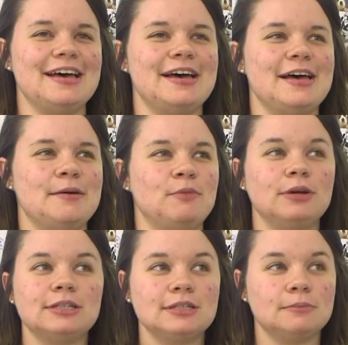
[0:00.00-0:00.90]

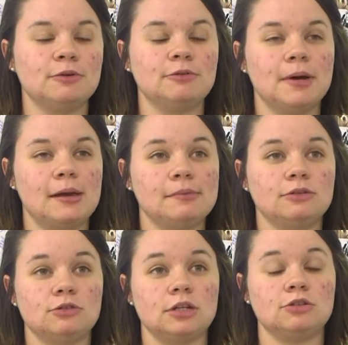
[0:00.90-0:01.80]
Once it's approved by
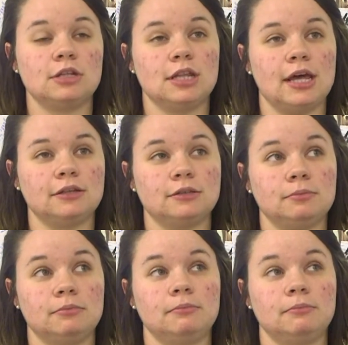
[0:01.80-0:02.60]
administration, and that's